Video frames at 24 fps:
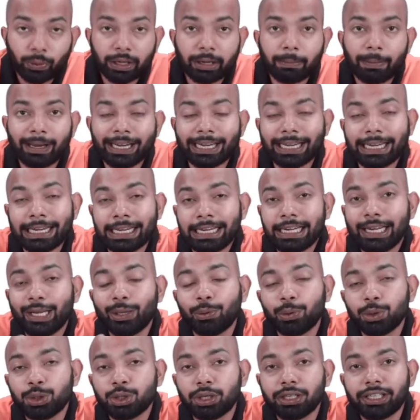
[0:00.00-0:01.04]
whereby
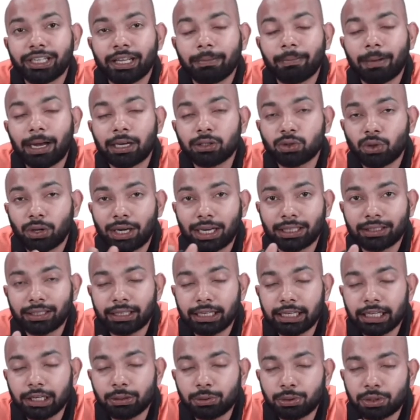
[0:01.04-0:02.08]
individual demands or rather
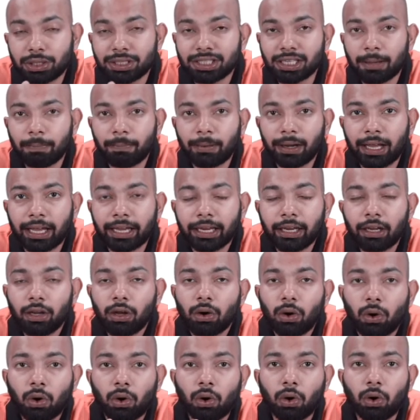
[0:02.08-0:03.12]
individual supply
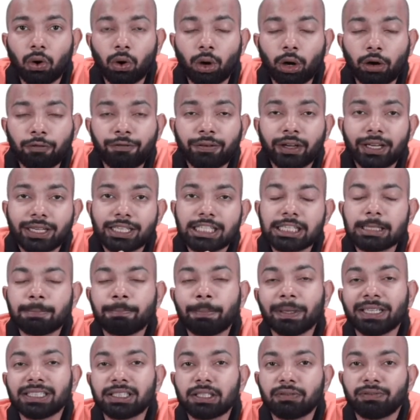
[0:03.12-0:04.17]
of
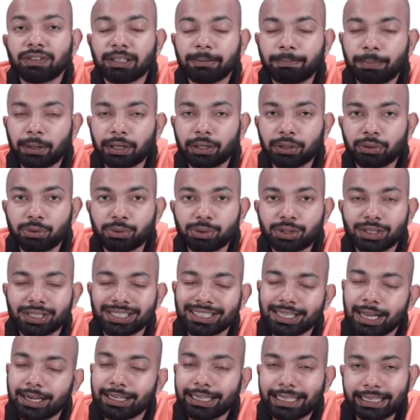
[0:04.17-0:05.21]
specific
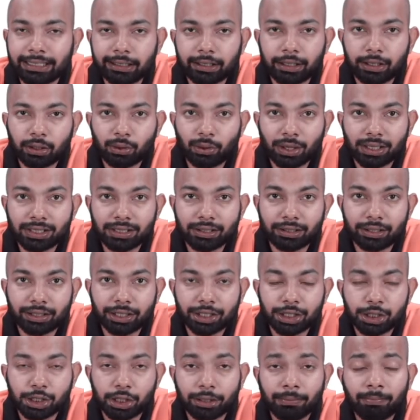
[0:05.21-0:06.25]
producers are taken into
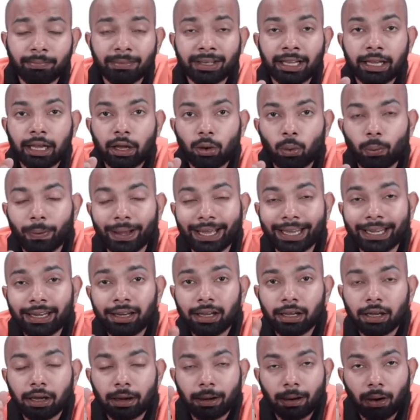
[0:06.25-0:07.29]
consideration. When
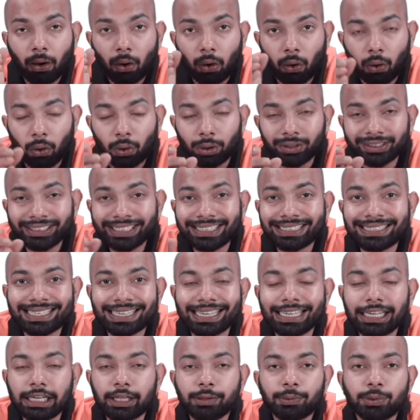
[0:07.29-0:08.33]
all these
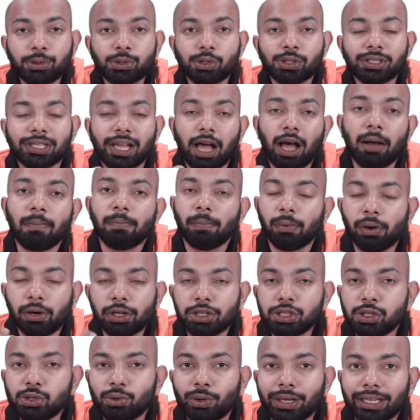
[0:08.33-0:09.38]
individuals are
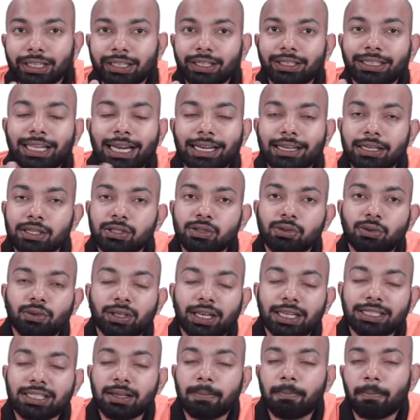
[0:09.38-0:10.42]
merged together, that is known
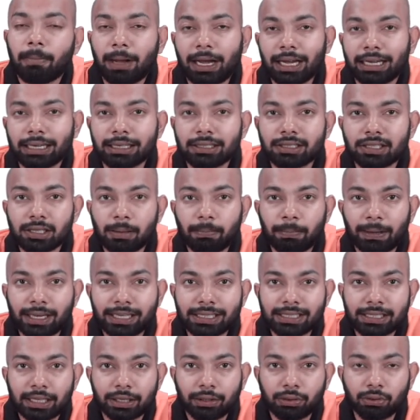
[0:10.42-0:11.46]
as a market supply
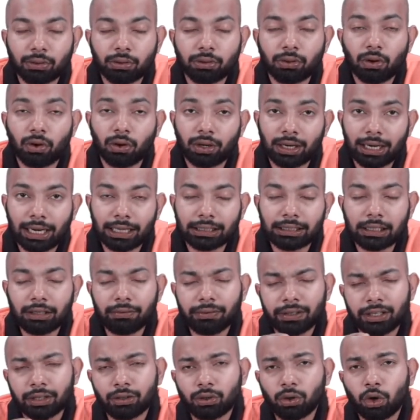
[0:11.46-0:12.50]
schedule, or rather
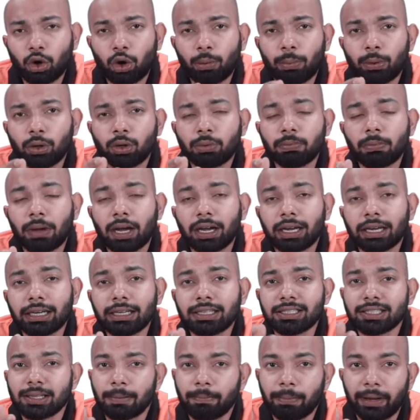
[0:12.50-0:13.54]
we can talk about
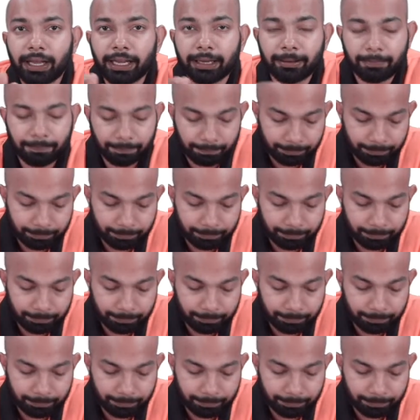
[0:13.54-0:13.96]
market supply.